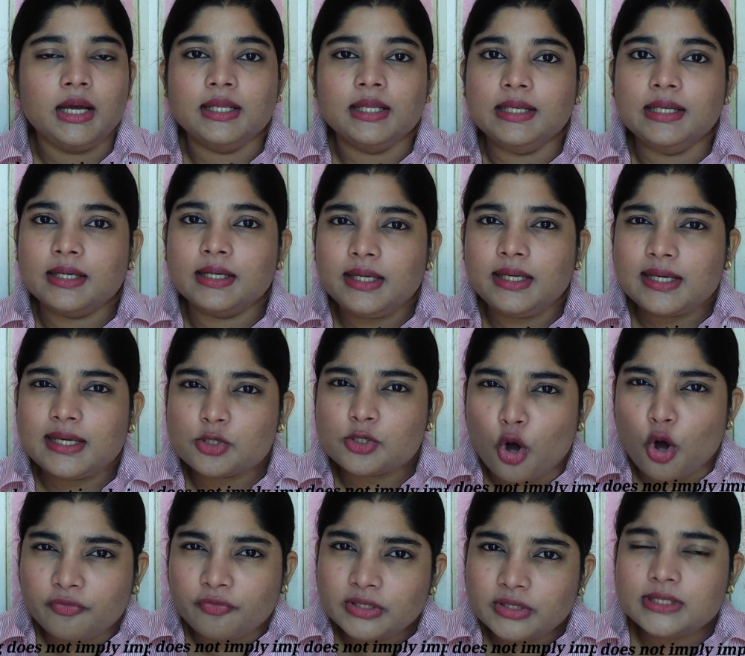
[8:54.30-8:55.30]
Learning is
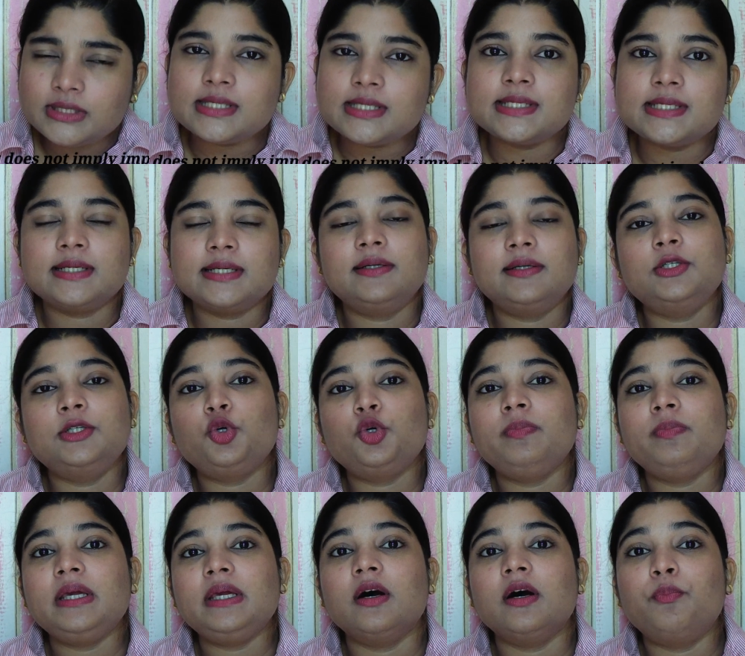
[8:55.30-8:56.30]
often considered to
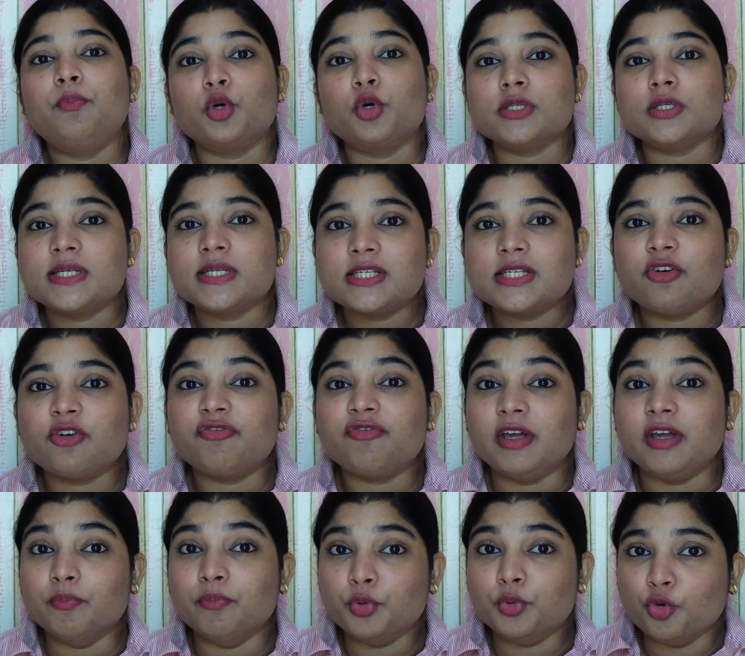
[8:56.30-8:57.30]
be a process of
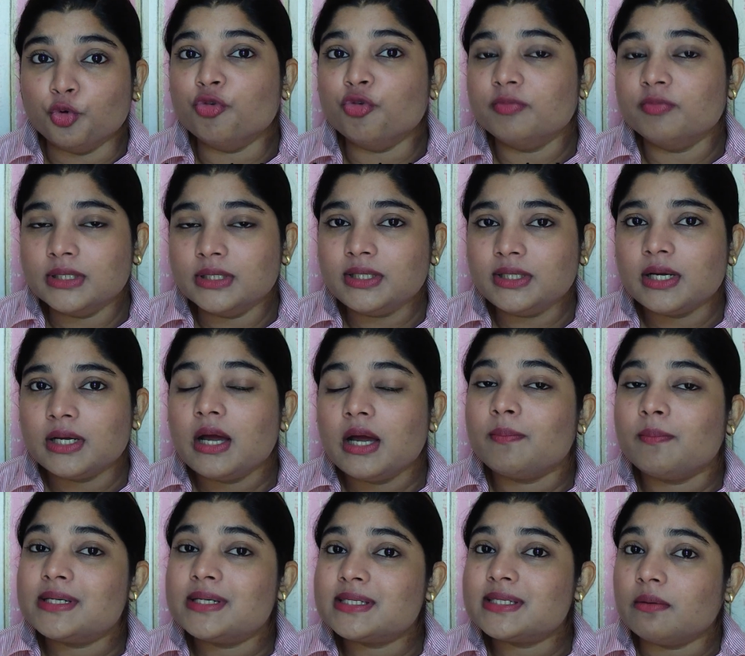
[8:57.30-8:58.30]
improvement,
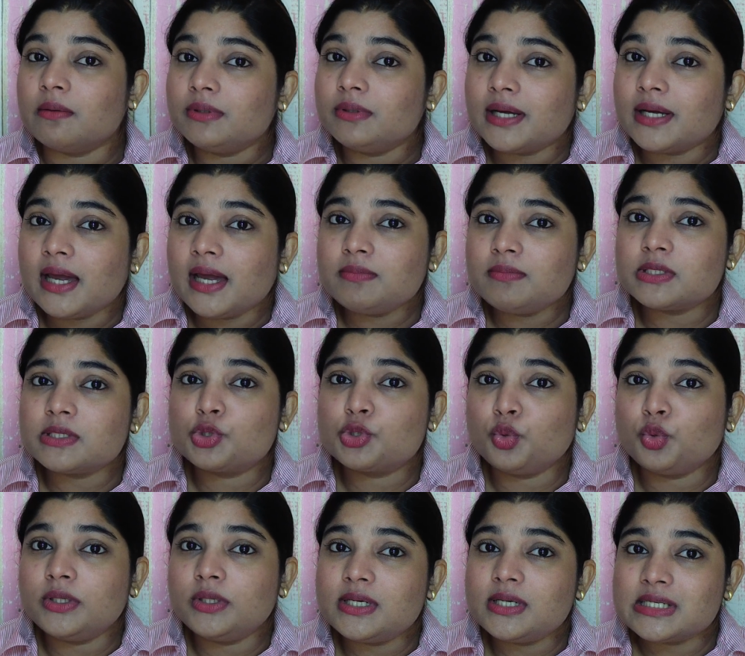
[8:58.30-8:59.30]
but sometimes
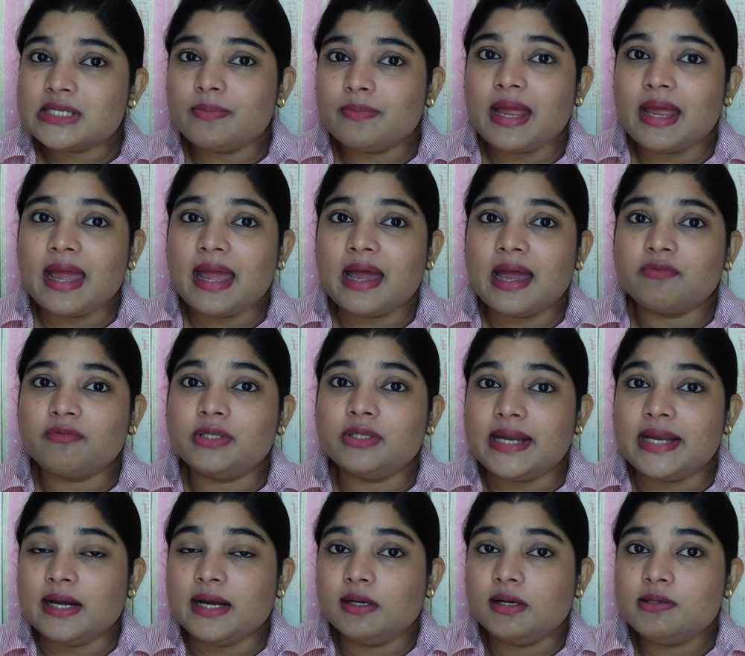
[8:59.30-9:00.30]
students may have a
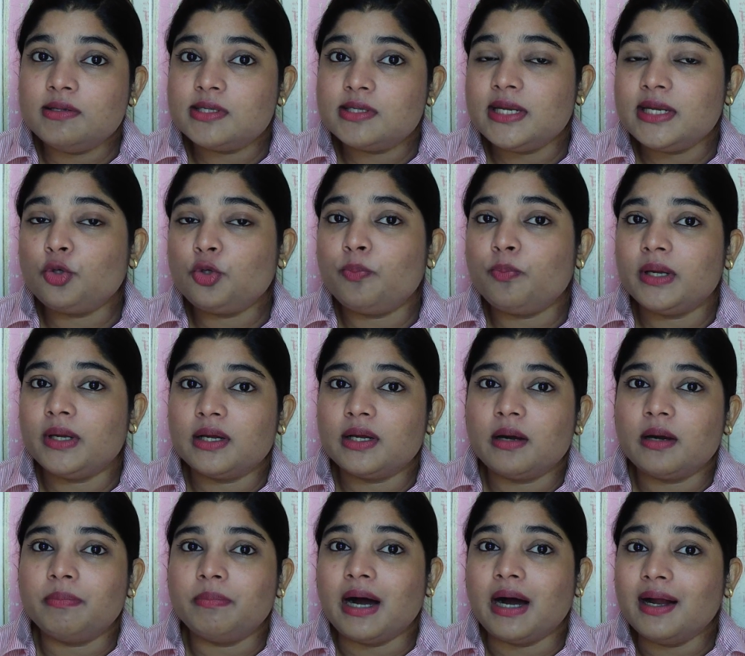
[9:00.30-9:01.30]
tendency to pick
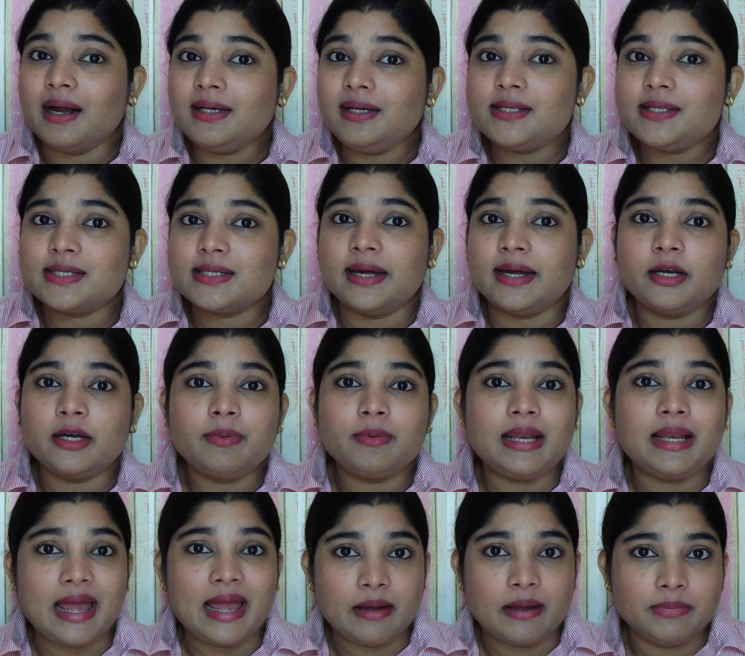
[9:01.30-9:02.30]
up
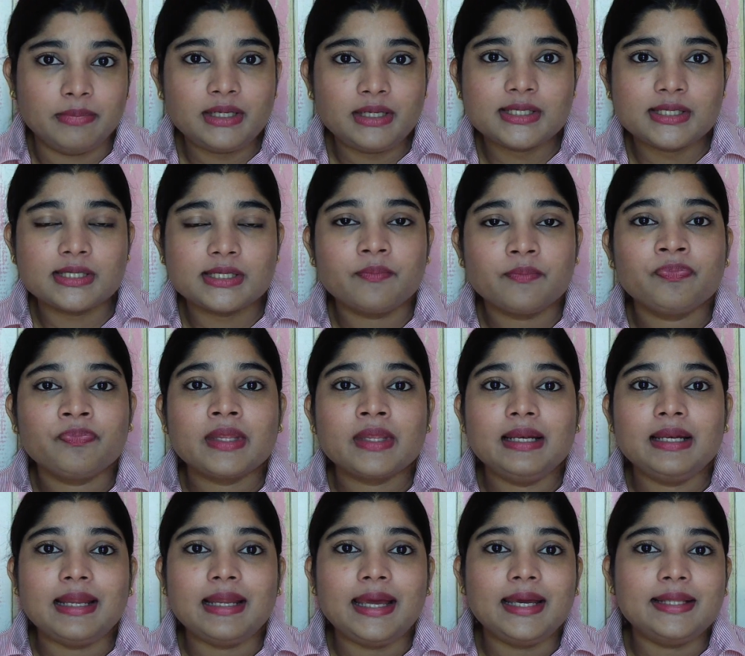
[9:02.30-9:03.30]
undesirable habits
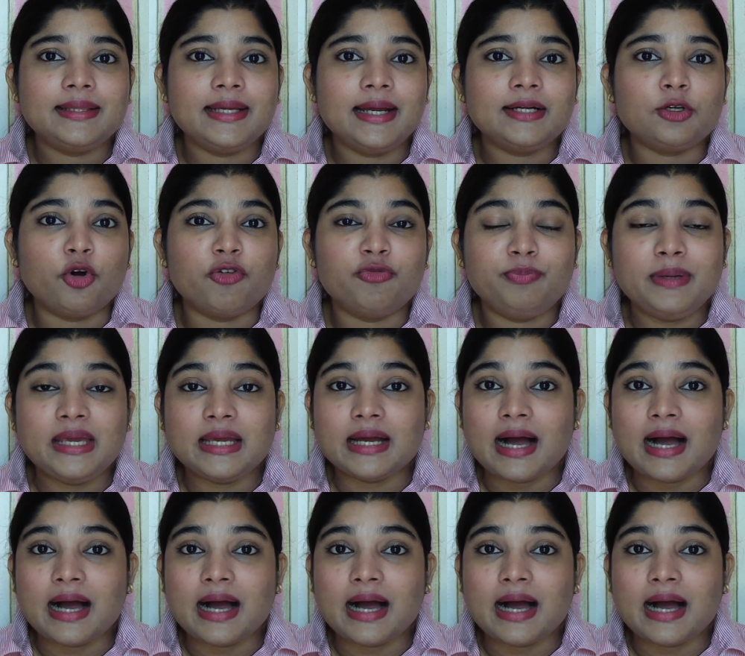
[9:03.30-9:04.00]
like that of being